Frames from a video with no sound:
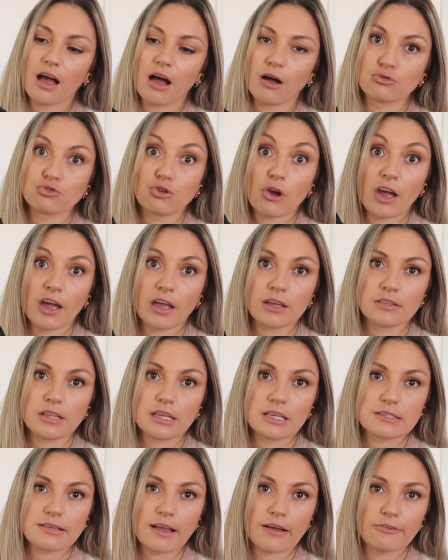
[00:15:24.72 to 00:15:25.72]
I'll try
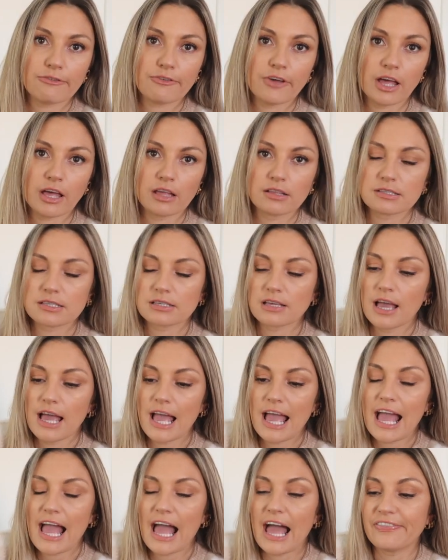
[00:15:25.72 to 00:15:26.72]
these out first.
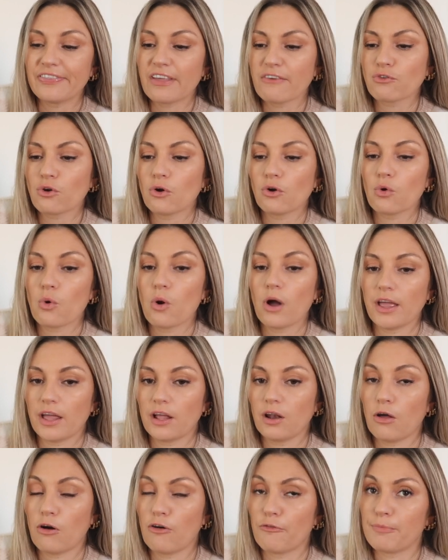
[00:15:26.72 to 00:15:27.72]
And they've got quite
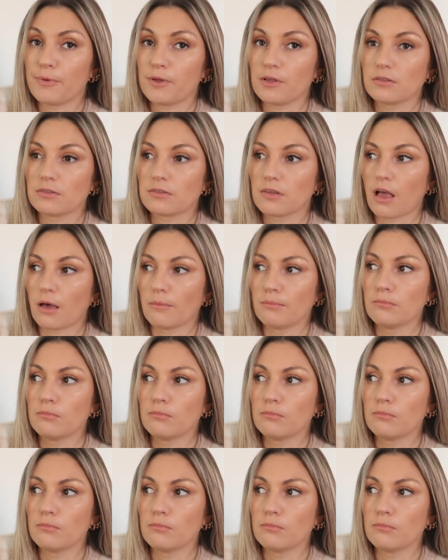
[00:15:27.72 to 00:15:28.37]
a lot of boots that are